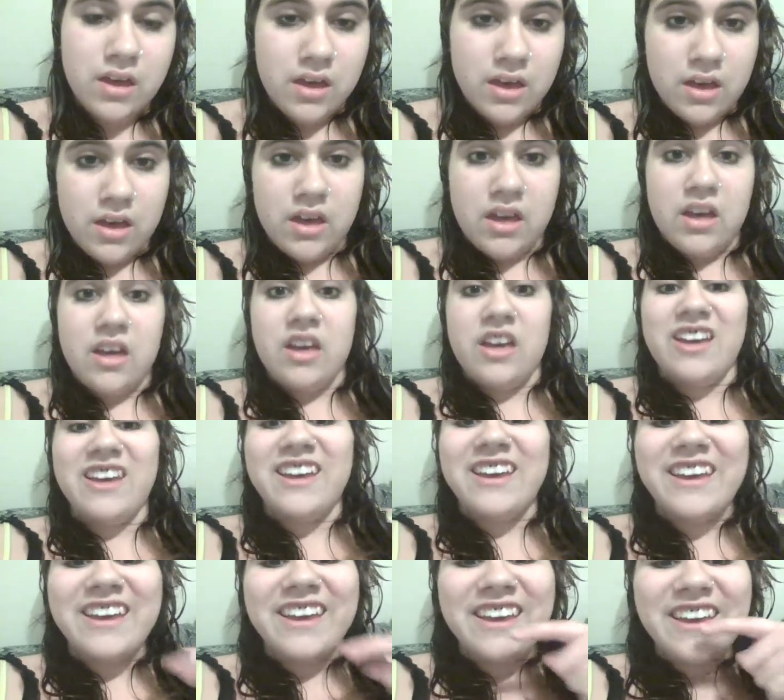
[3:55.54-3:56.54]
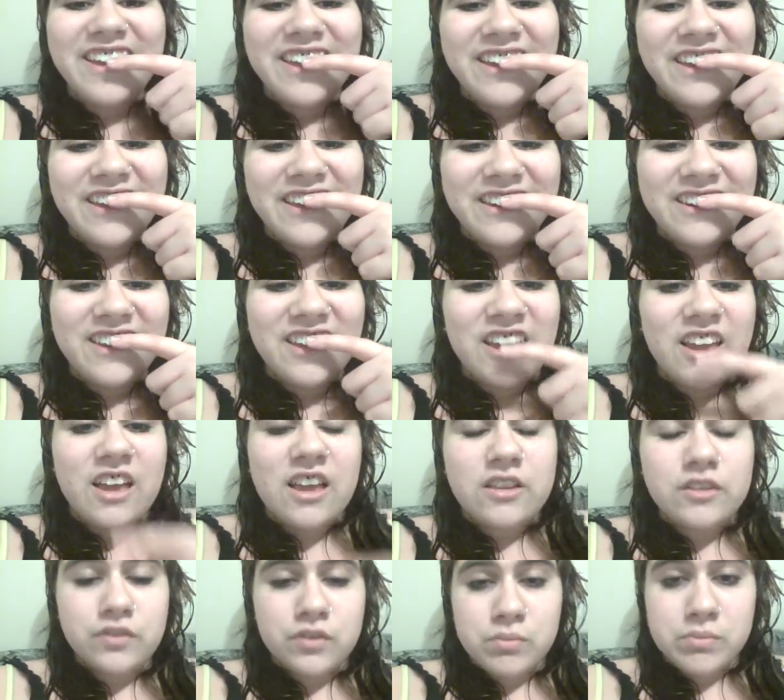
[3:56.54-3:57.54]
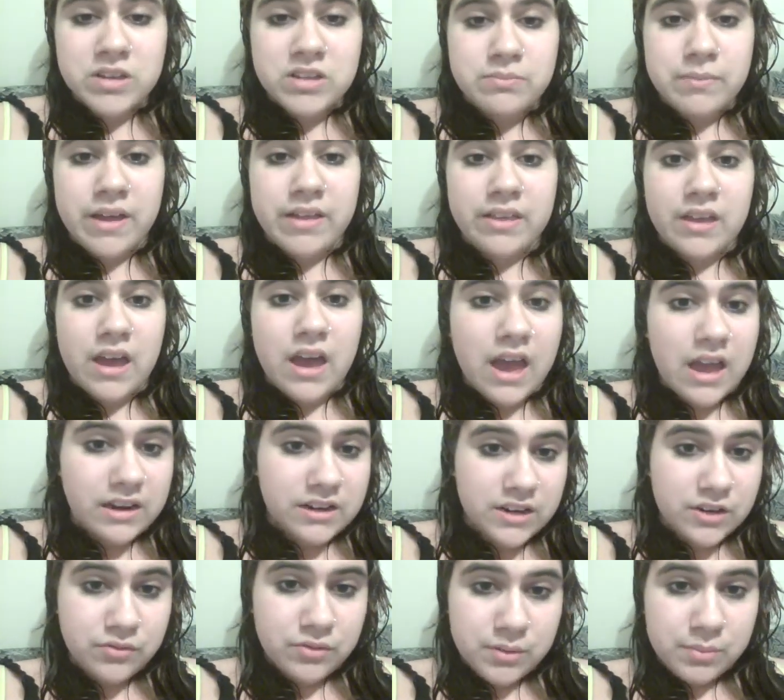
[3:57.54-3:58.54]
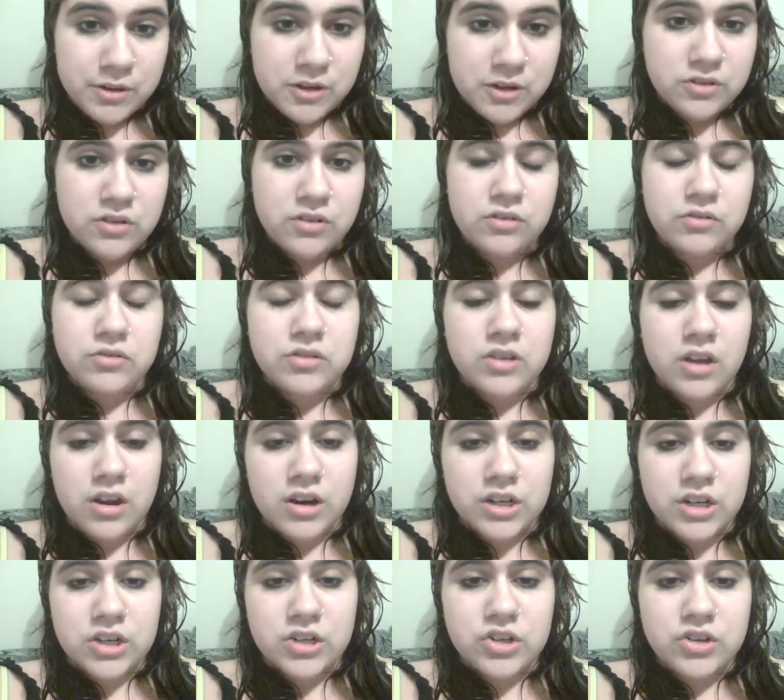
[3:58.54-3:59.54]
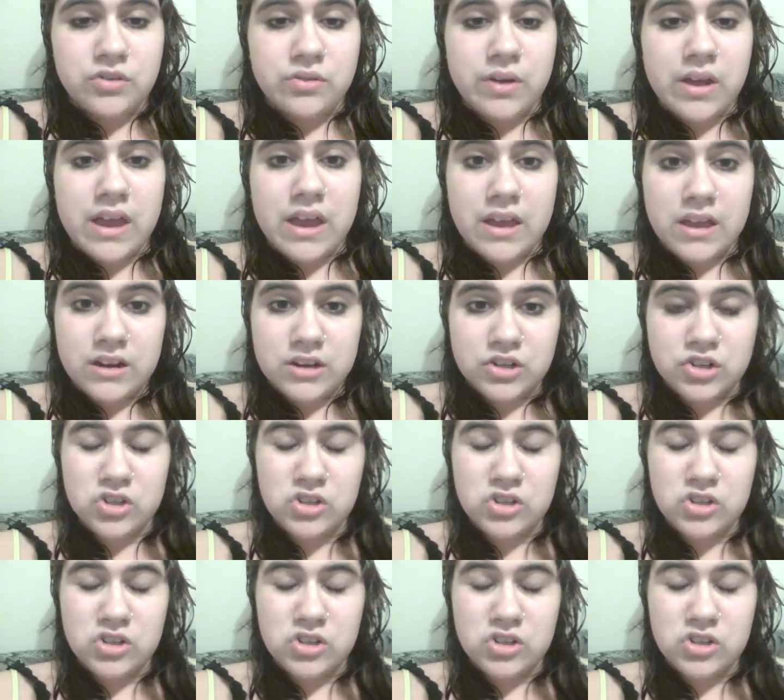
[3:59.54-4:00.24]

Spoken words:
And as for my smiley, I did re-pierce it through scar tissue, and just letting you know, if you